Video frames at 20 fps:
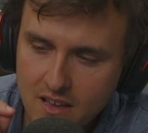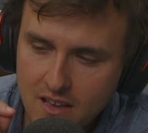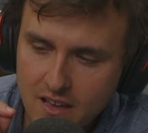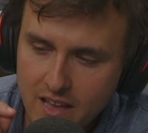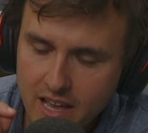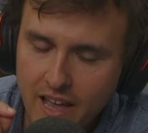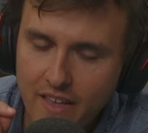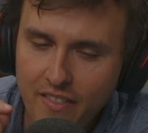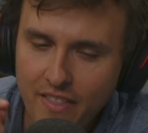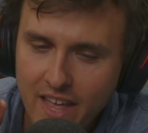
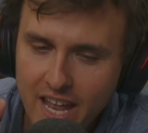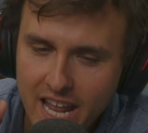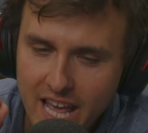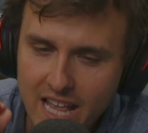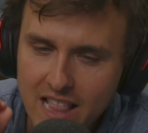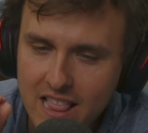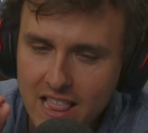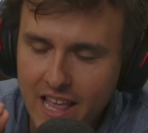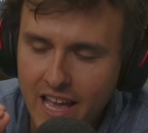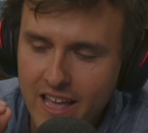and then I
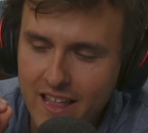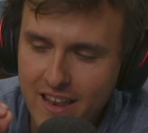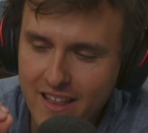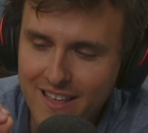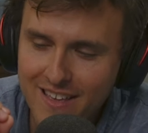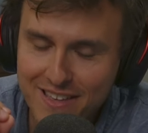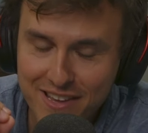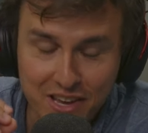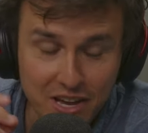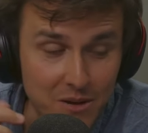let
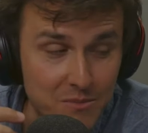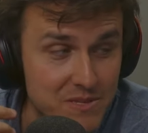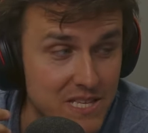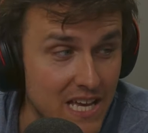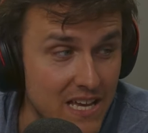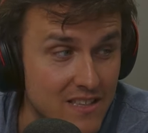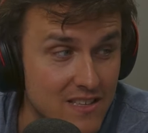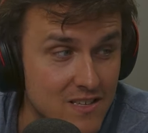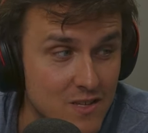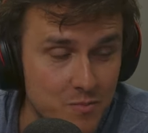it comes out
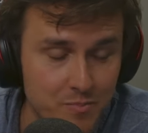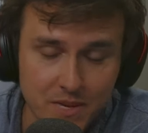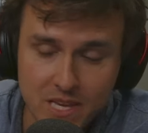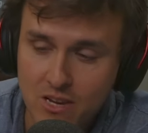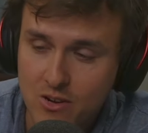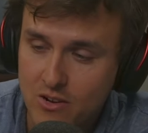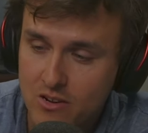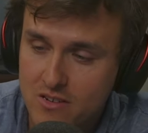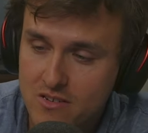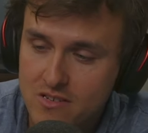of the
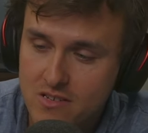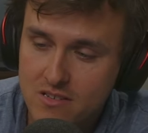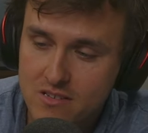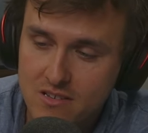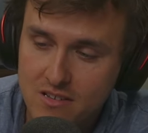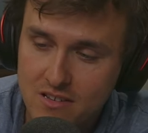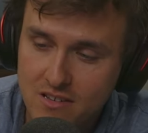speakers.